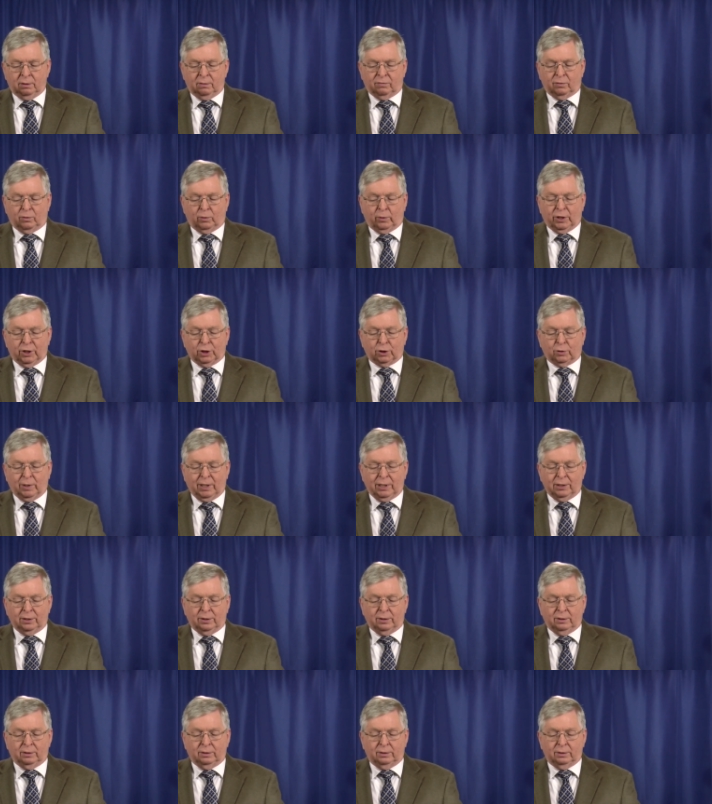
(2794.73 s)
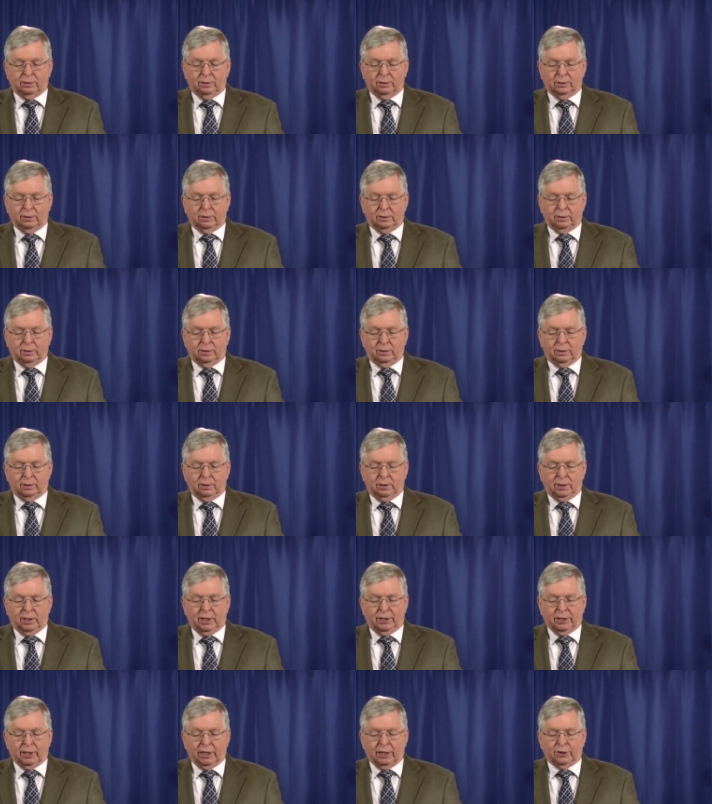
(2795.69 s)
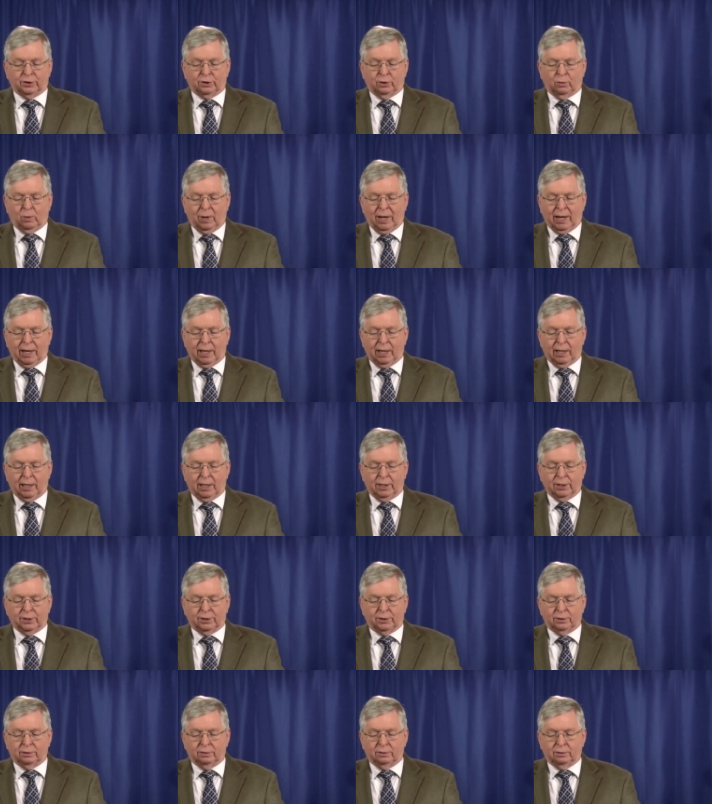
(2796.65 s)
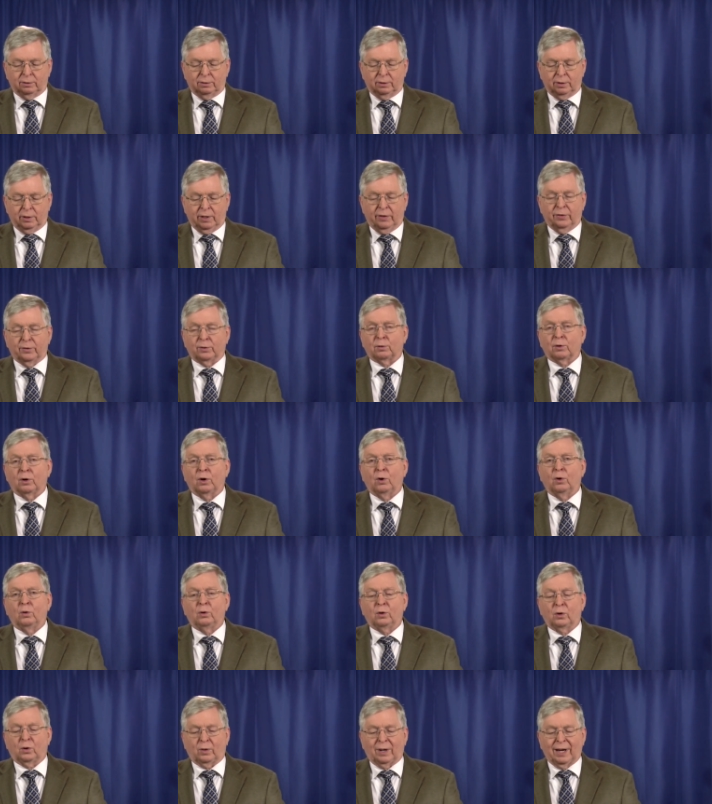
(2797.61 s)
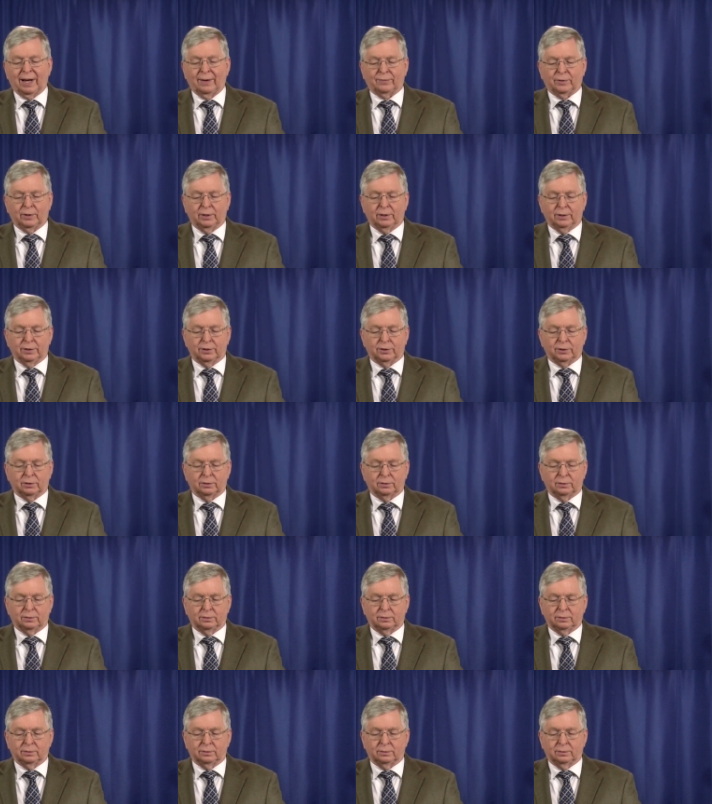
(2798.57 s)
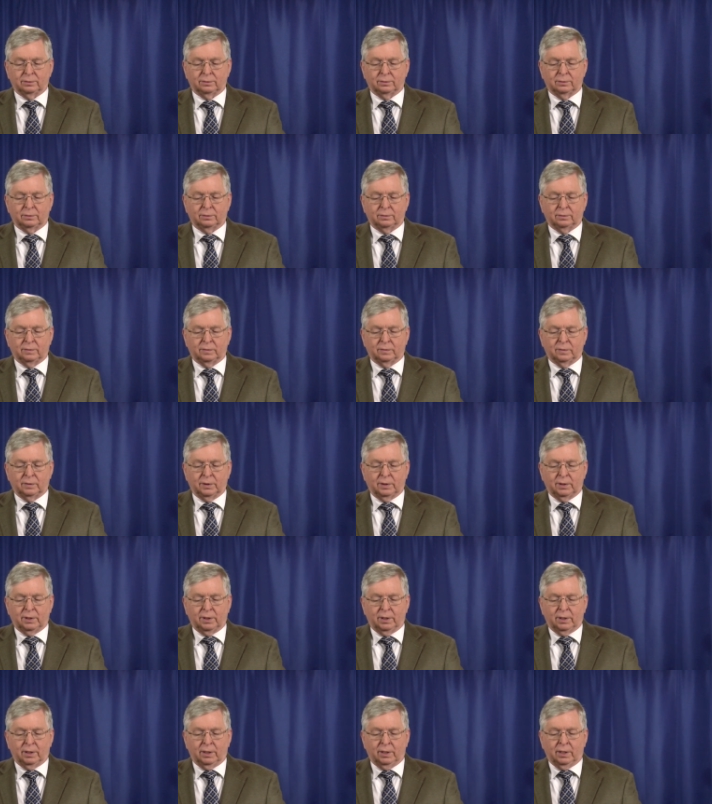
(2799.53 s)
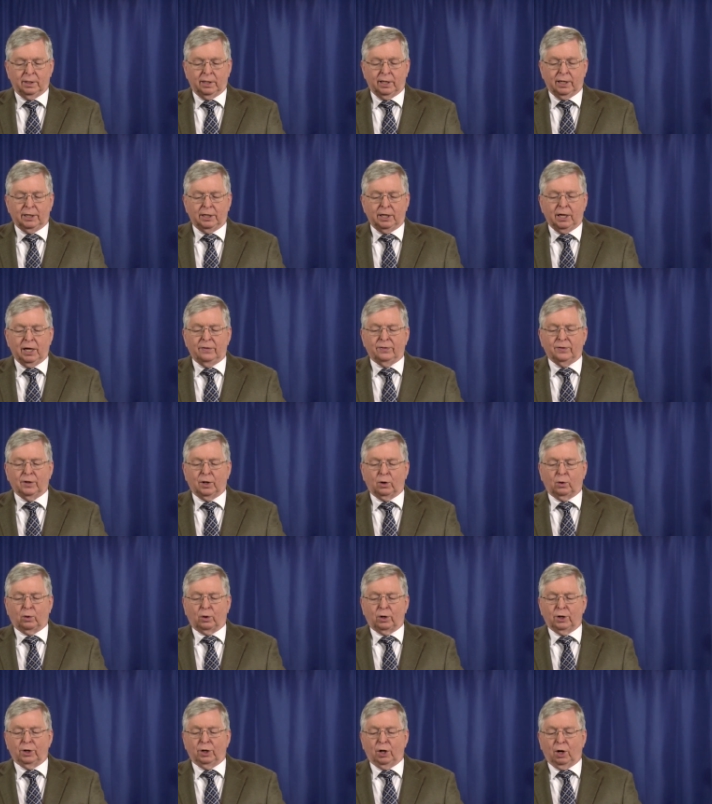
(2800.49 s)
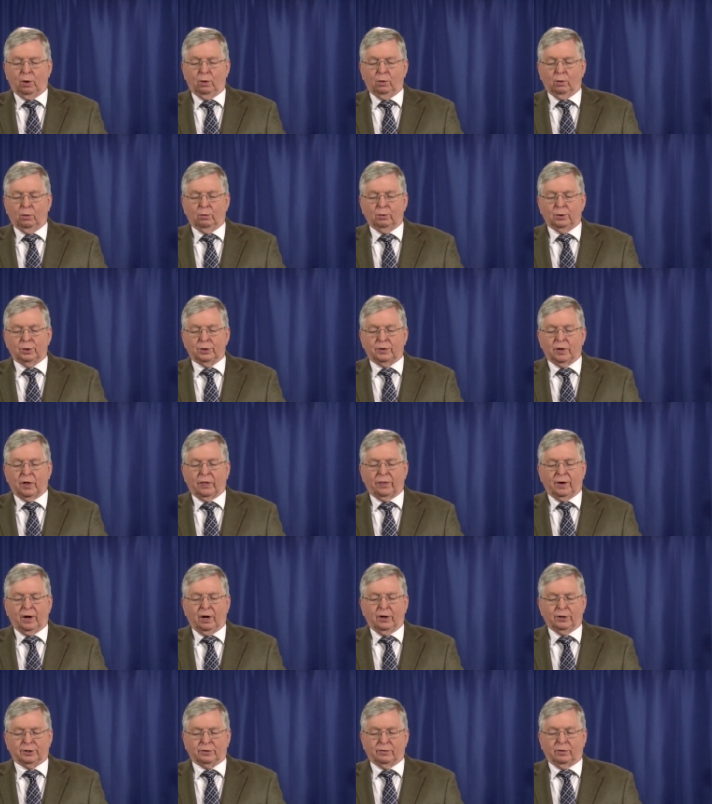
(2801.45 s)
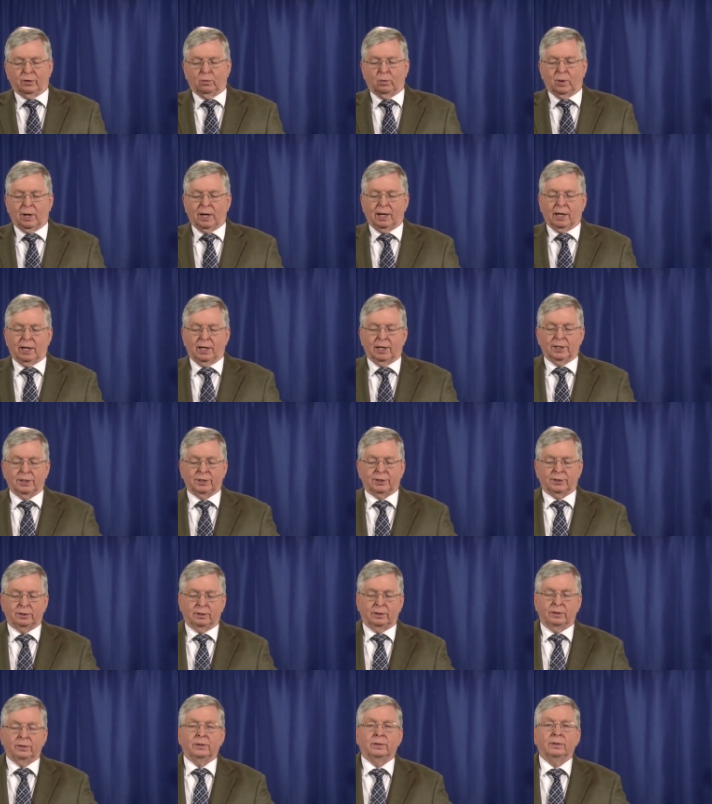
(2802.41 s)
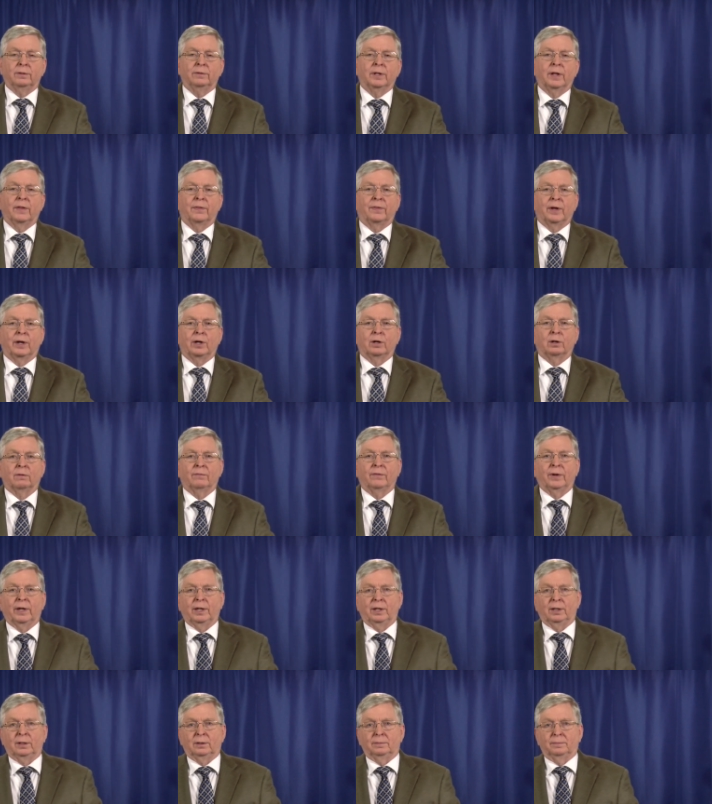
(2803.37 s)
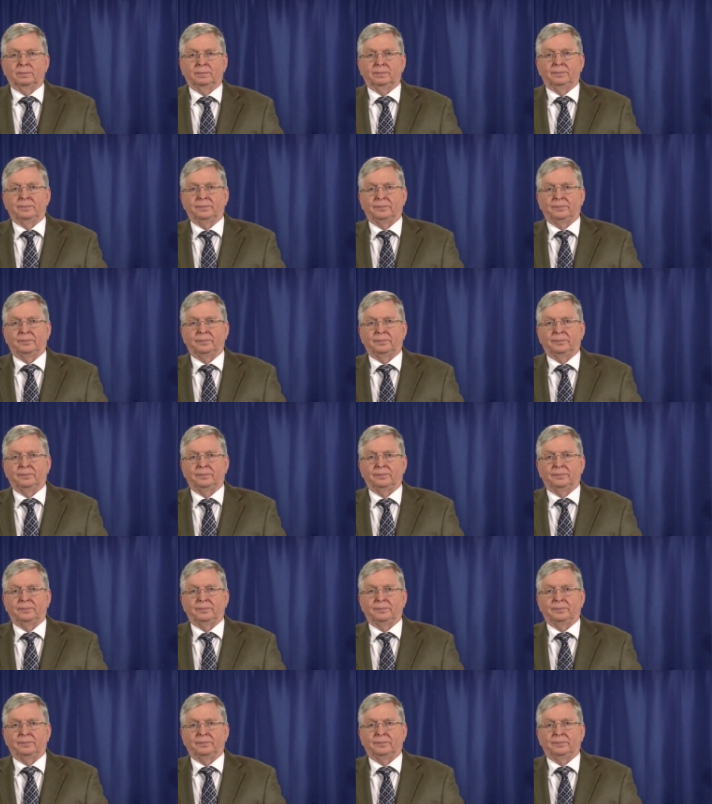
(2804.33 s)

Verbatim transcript: for it is written, He takes the wise in their own craftiness. And again, the Lord knows the thoughts of the wise, that they are vain.